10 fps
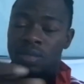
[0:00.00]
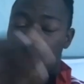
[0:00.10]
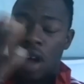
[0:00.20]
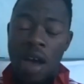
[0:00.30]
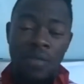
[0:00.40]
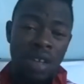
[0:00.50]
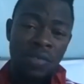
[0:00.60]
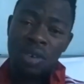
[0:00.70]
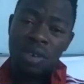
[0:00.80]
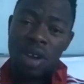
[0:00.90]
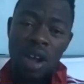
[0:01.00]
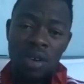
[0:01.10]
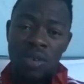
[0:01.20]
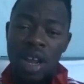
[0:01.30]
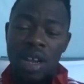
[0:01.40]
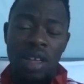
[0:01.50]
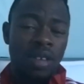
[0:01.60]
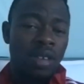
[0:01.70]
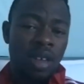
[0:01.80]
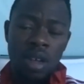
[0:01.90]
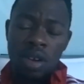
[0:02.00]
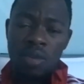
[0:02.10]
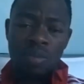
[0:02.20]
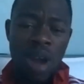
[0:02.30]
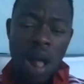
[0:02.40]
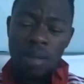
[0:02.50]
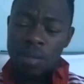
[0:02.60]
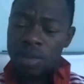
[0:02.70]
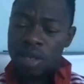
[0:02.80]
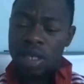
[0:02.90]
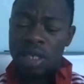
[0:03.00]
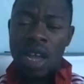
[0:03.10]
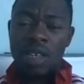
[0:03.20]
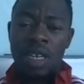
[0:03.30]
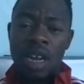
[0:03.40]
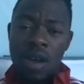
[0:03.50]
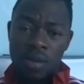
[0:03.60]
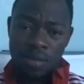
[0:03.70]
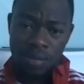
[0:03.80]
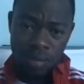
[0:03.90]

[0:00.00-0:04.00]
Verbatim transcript: you have that figured out already, no problem. Just X it out.